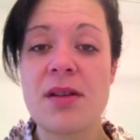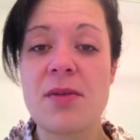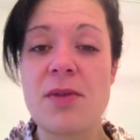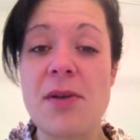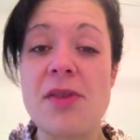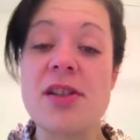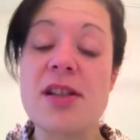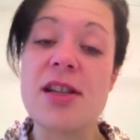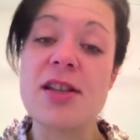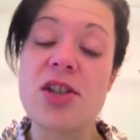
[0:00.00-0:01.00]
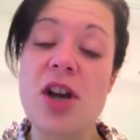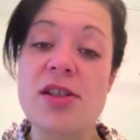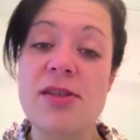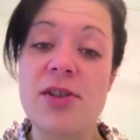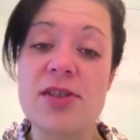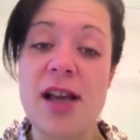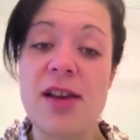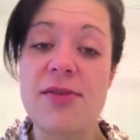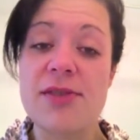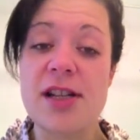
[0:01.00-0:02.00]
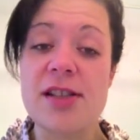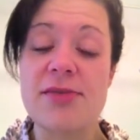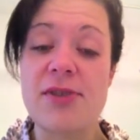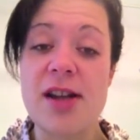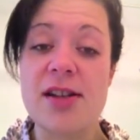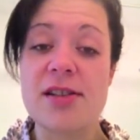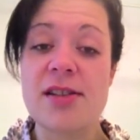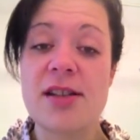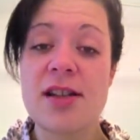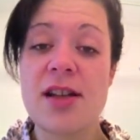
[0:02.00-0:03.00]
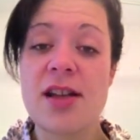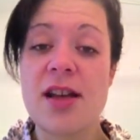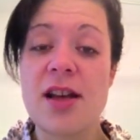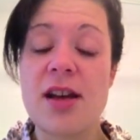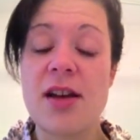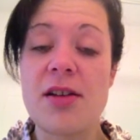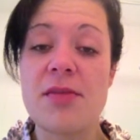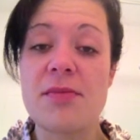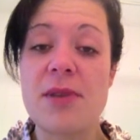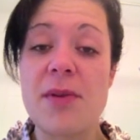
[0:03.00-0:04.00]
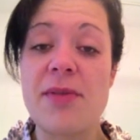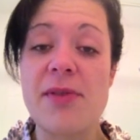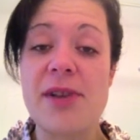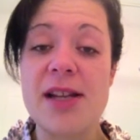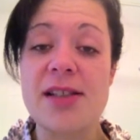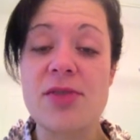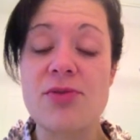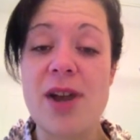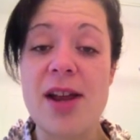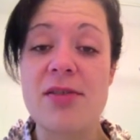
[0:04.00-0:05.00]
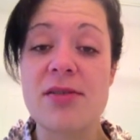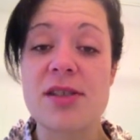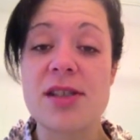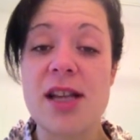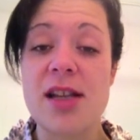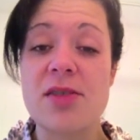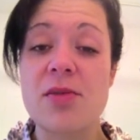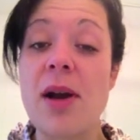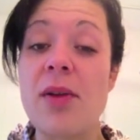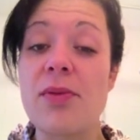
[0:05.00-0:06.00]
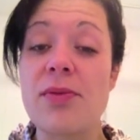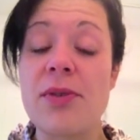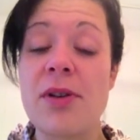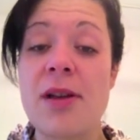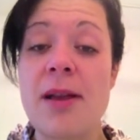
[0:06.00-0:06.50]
With most of the charts I've looked at Fertility Friend, people have ovulated around day 12.